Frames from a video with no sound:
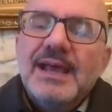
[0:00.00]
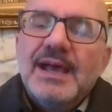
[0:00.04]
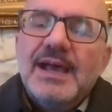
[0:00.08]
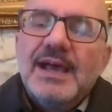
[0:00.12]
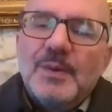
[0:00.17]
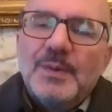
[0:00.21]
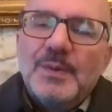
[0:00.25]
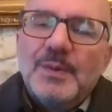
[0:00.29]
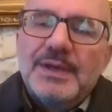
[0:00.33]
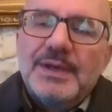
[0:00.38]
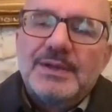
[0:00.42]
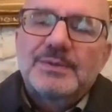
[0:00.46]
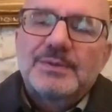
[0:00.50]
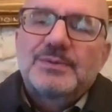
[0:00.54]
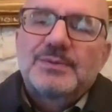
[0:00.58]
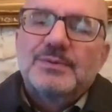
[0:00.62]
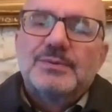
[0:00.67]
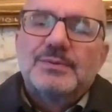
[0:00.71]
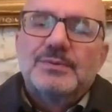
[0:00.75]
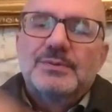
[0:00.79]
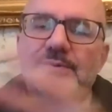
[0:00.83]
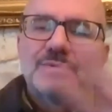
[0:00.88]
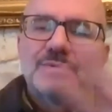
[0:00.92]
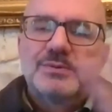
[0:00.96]
where
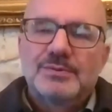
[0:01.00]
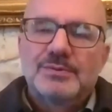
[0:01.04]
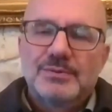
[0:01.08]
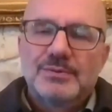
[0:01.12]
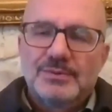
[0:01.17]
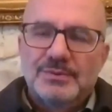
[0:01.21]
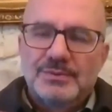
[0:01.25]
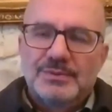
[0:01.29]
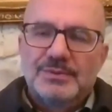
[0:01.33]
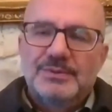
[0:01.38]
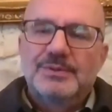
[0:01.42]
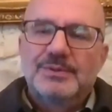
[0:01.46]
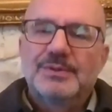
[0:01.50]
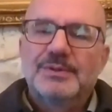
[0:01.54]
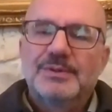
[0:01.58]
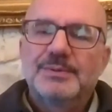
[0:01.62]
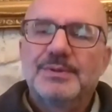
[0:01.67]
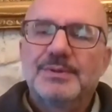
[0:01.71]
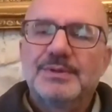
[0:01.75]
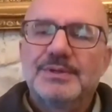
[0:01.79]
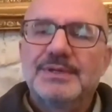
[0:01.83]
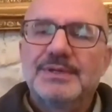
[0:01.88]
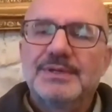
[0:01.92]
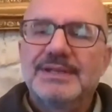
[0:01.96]
two,
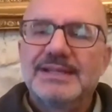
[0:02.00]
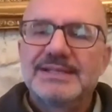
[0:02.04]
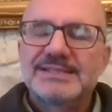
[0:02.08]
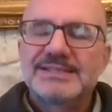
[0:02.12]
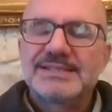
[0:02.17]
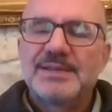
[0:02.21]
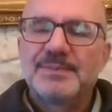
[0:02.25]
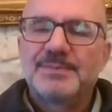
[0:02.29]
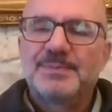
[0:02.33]
let's say,